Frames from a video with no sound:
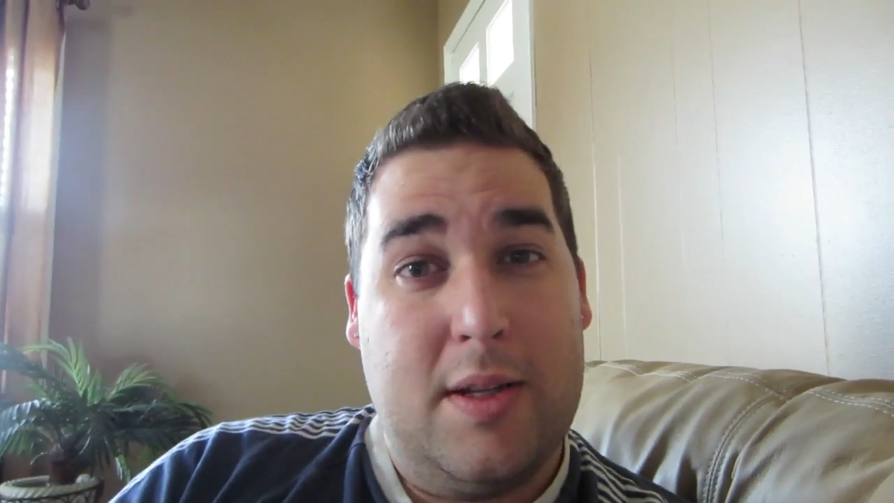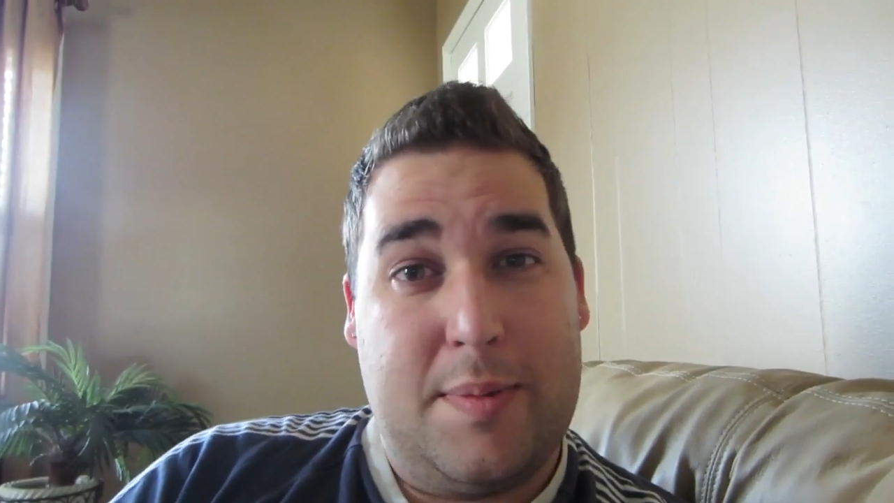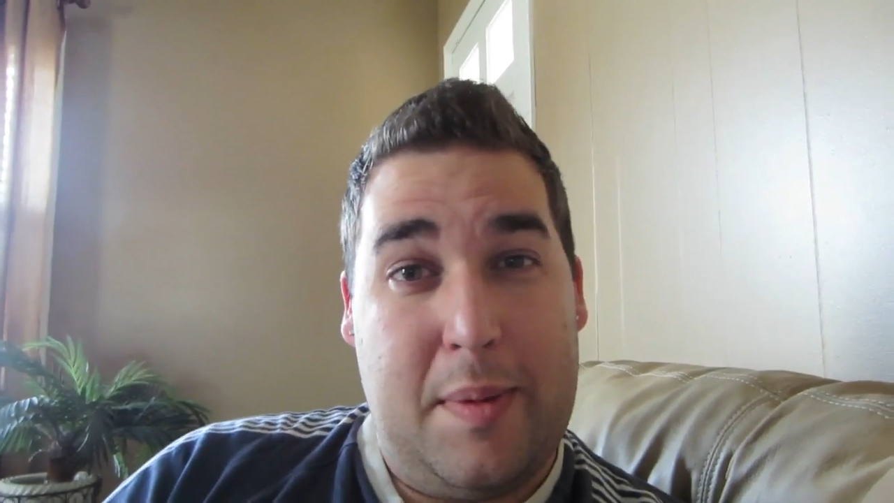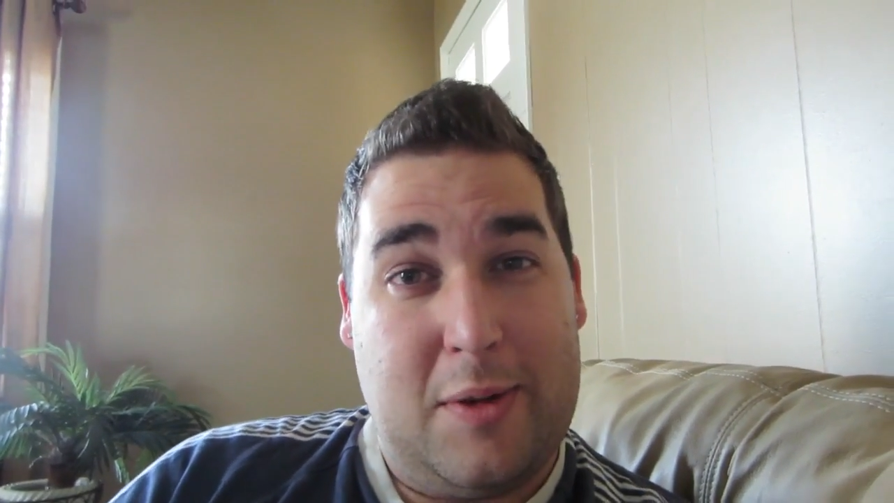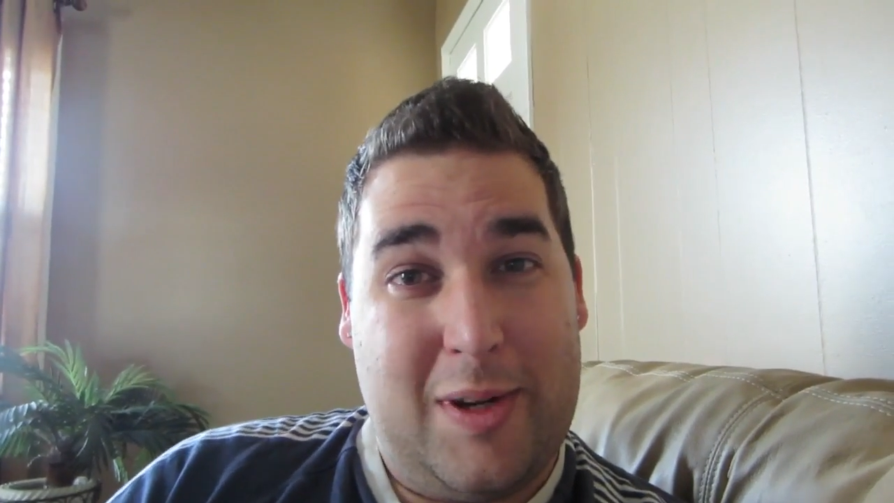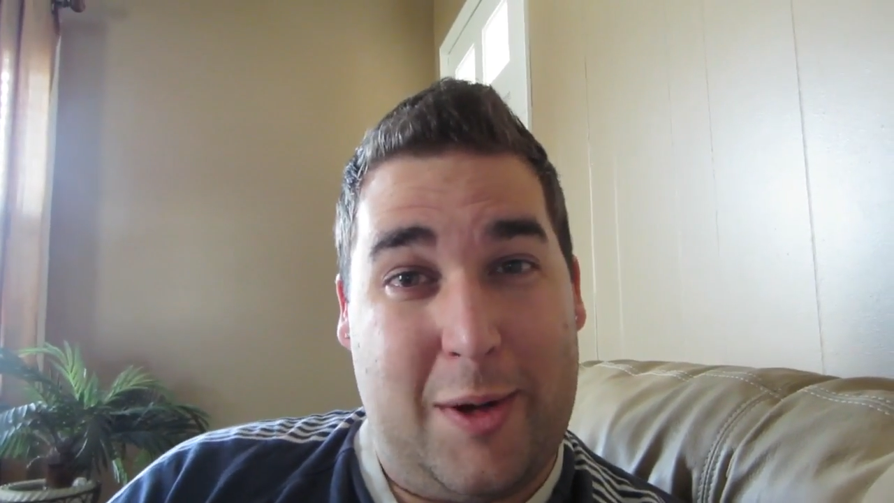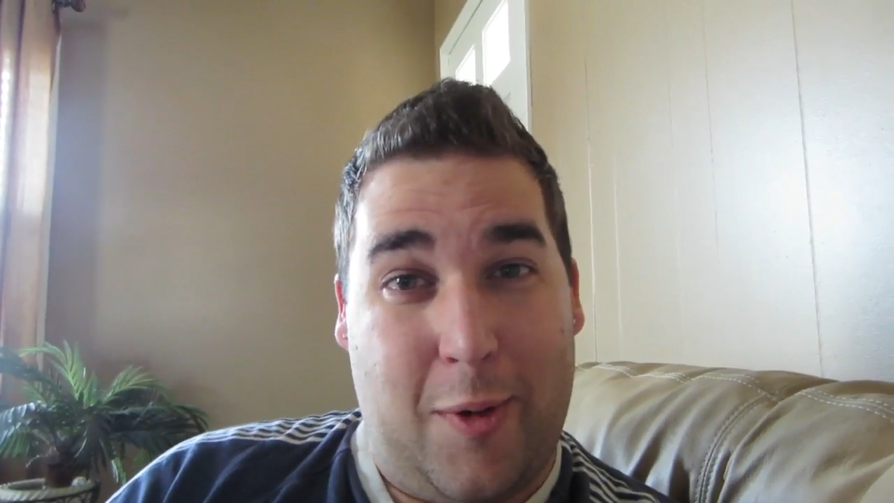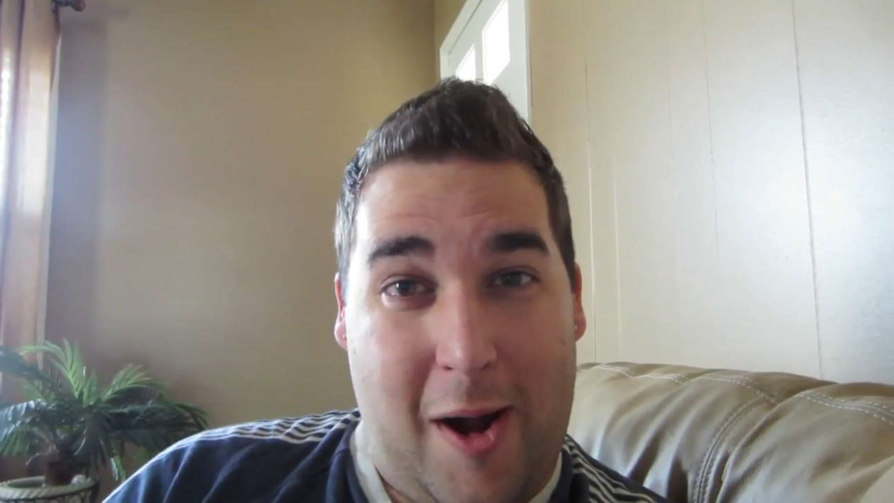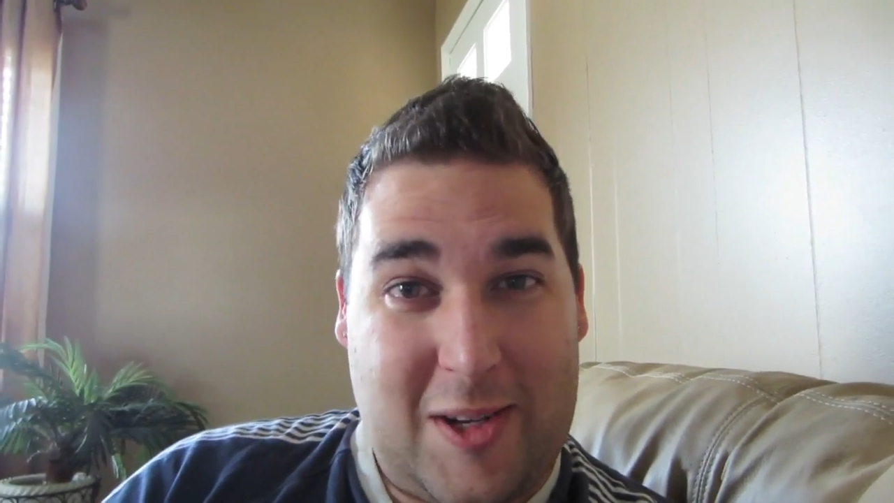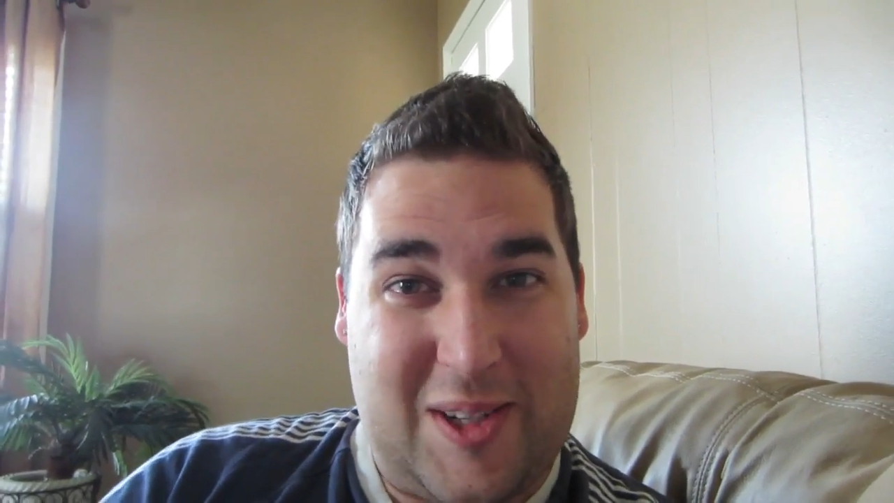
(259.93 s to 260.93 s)
So maybe I'll drink a
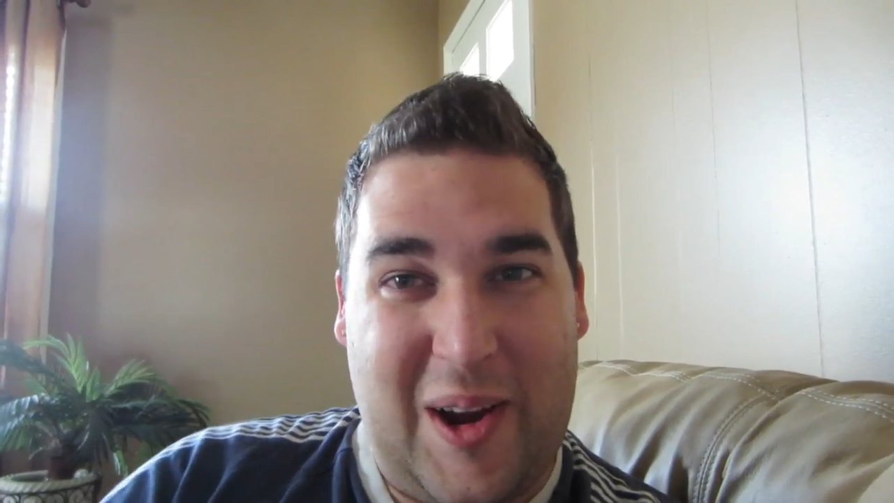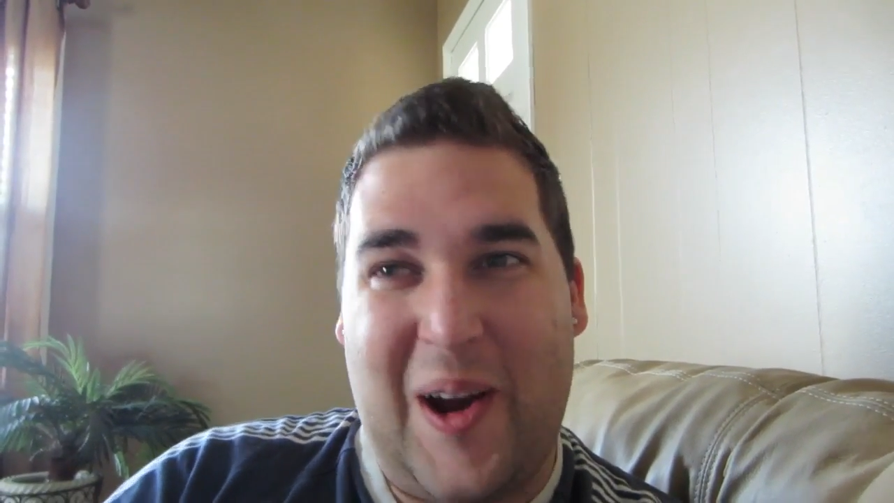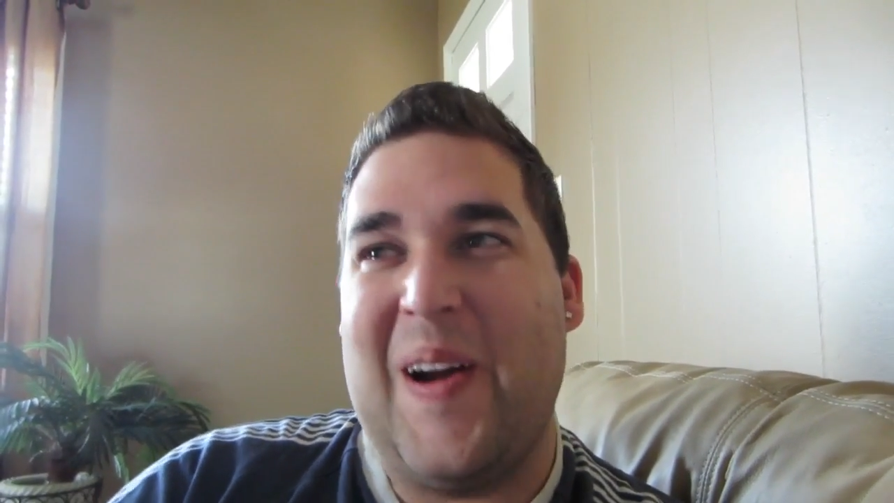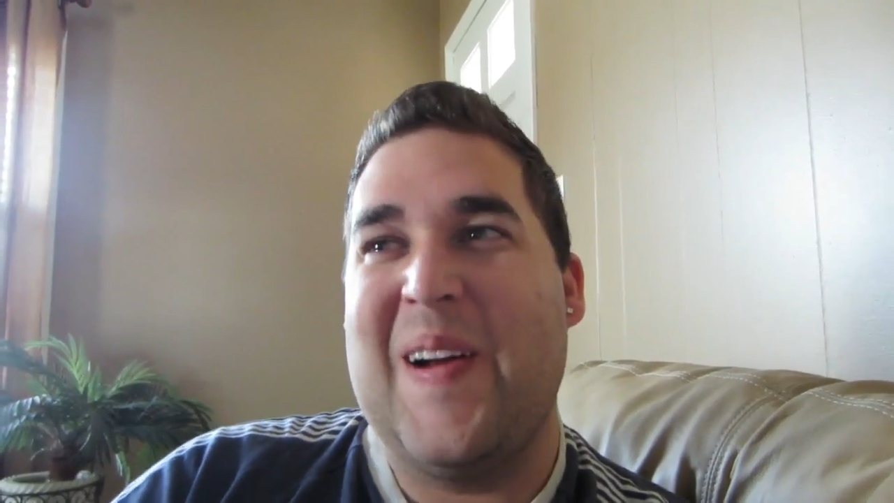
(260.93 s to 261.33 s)
Rockstar.